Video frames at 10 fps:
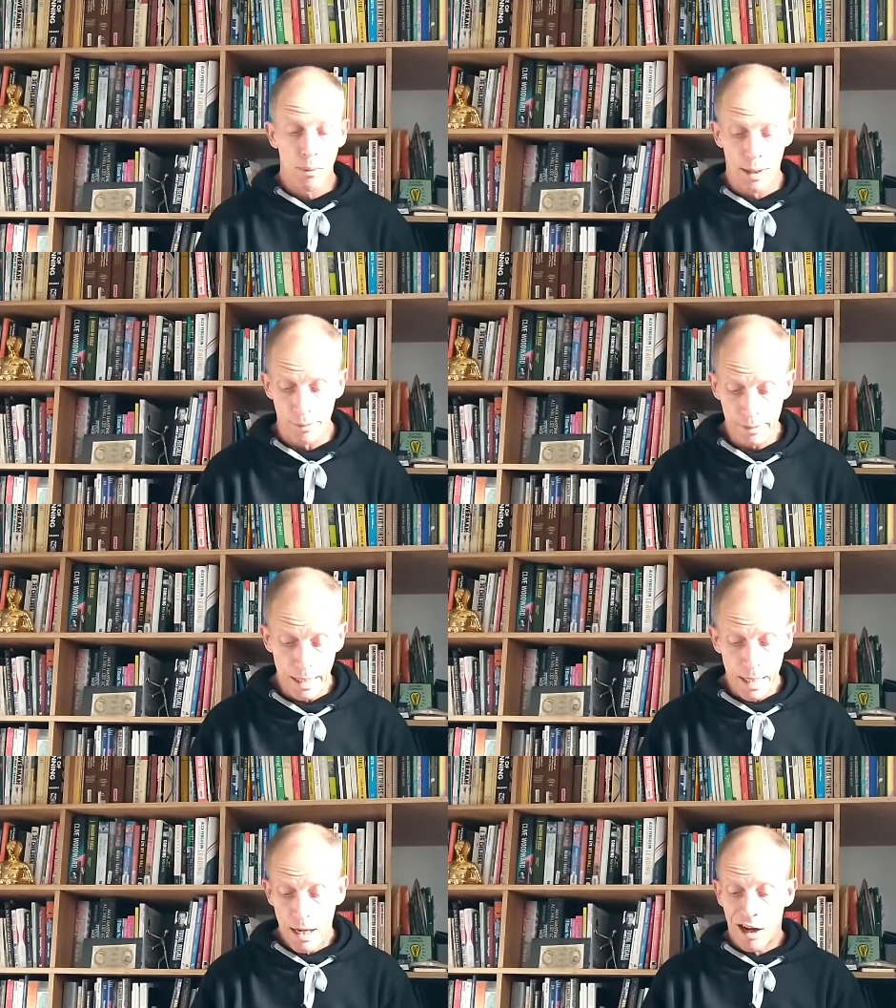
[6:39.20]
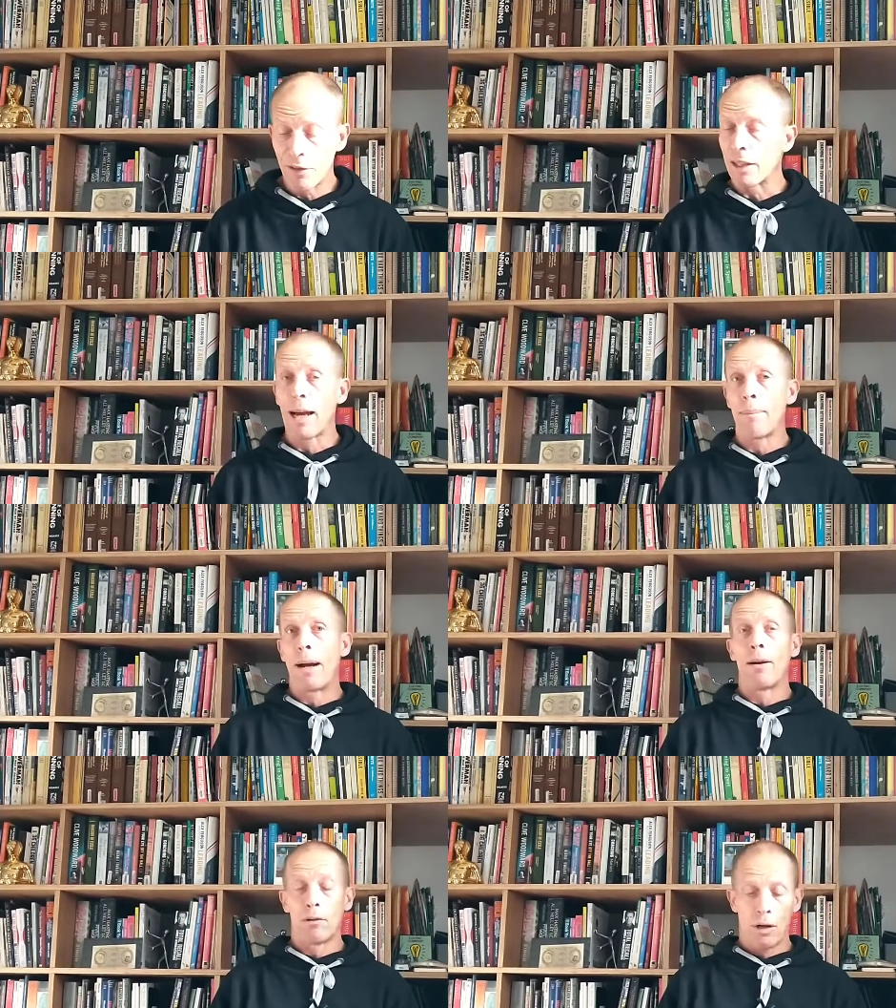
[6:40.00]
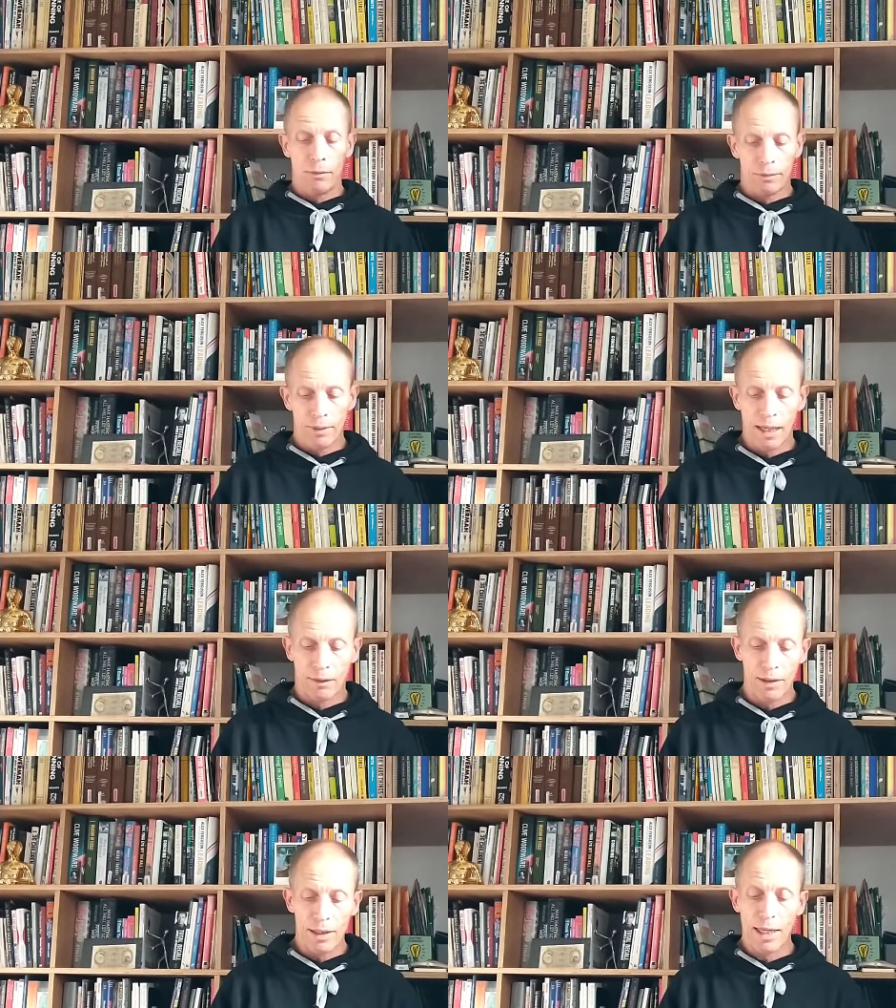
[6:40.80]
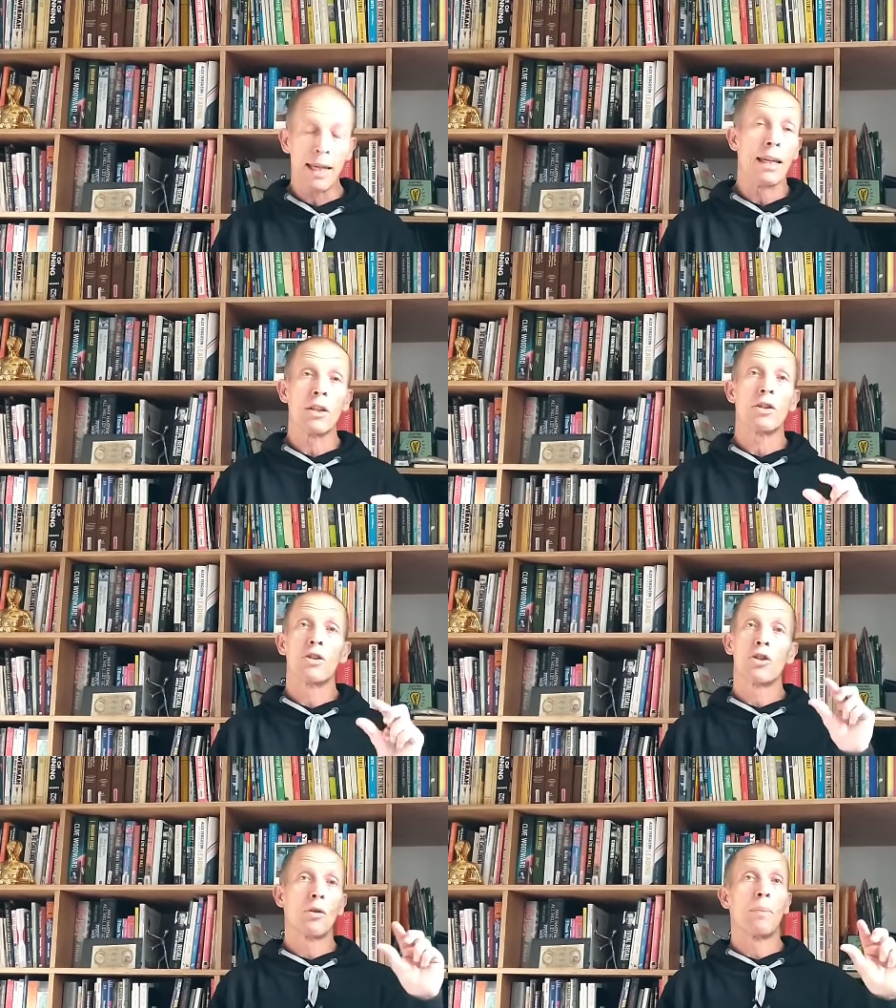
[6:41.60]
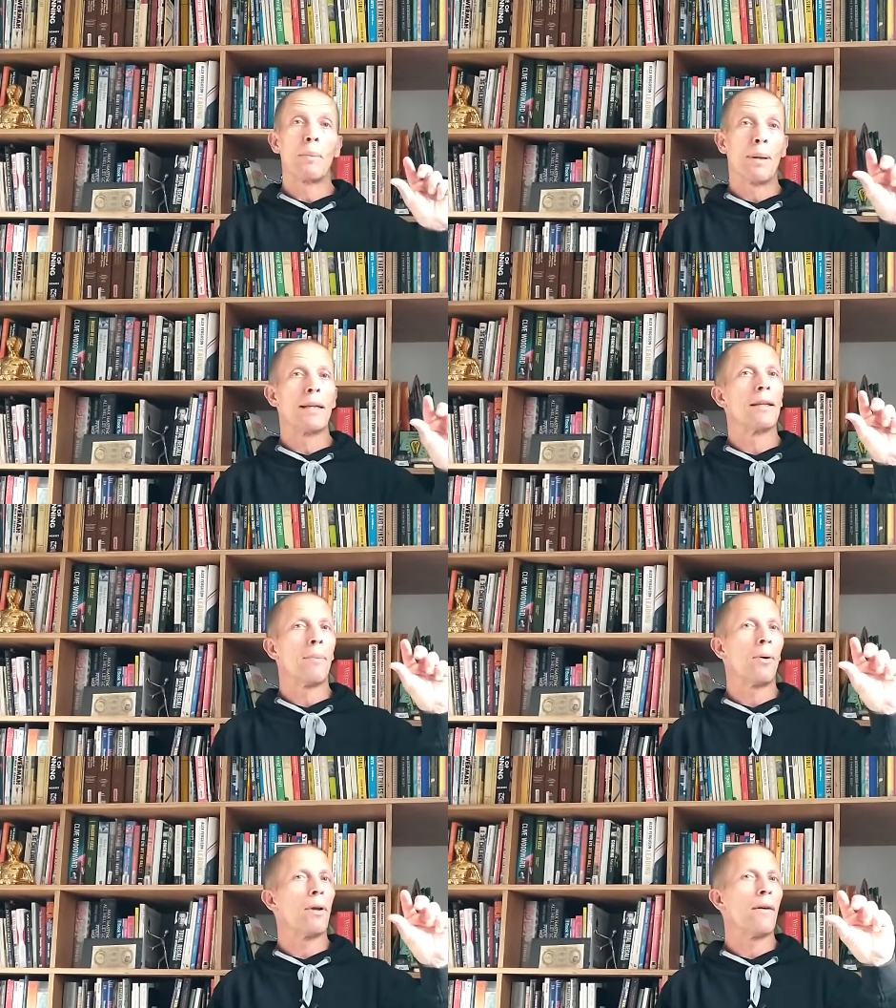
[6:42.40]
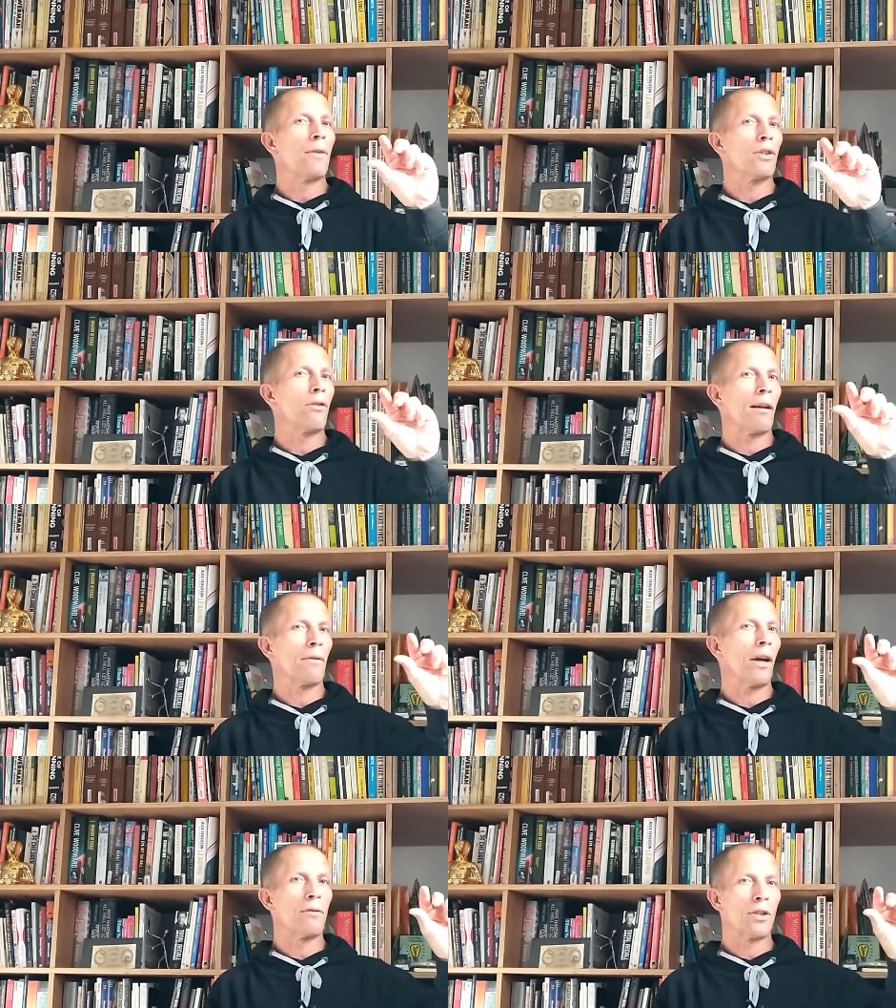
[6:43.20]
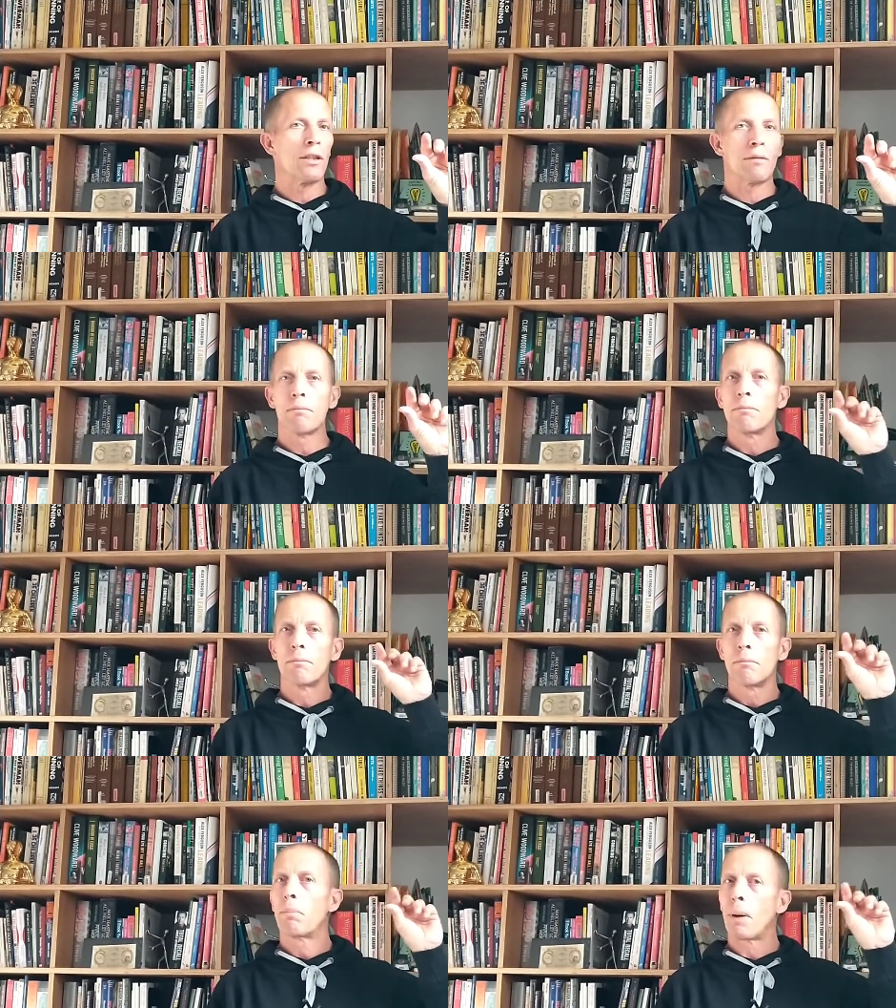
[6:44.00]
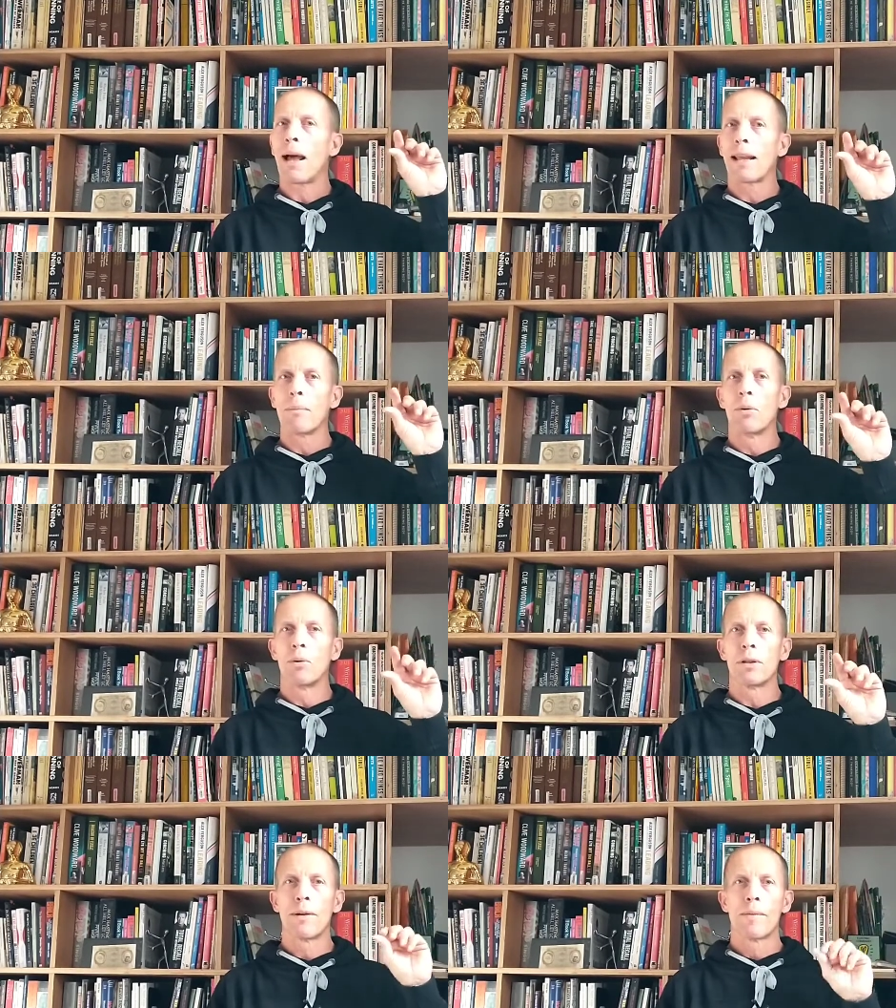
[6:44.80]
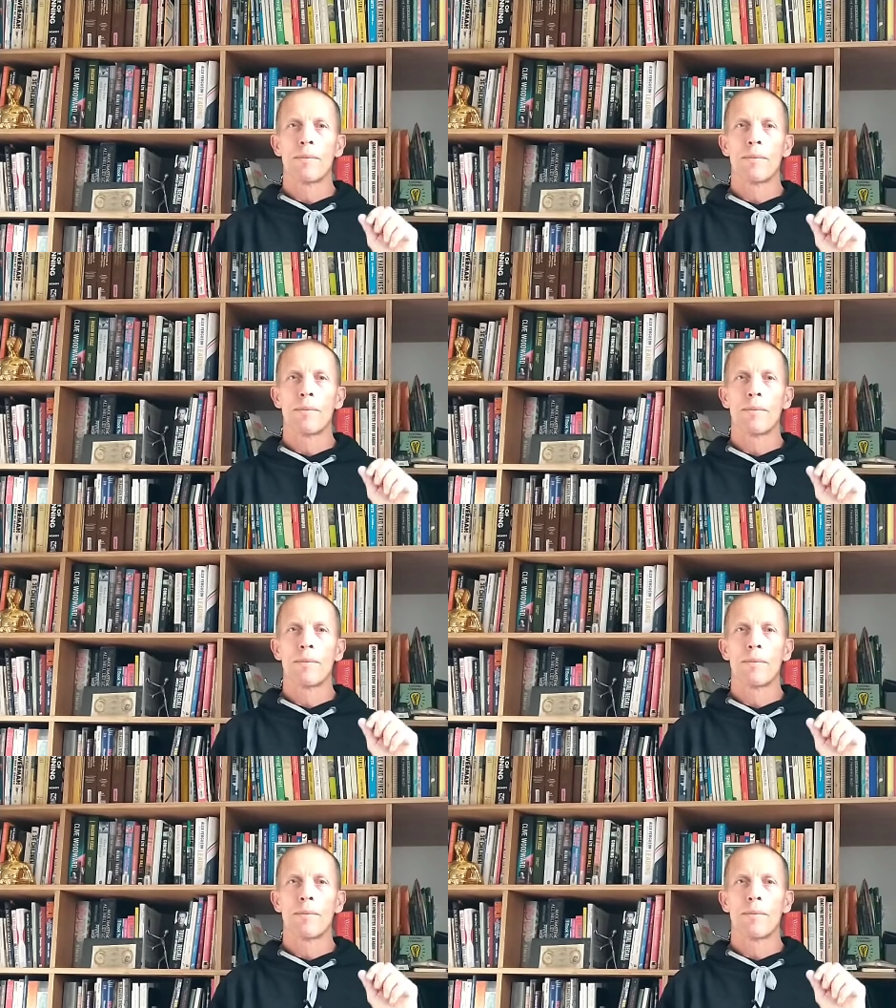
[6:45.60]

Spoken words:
Well, I think that paragraph, lengthy as it is, should be pinned up on every strength coach's planning board,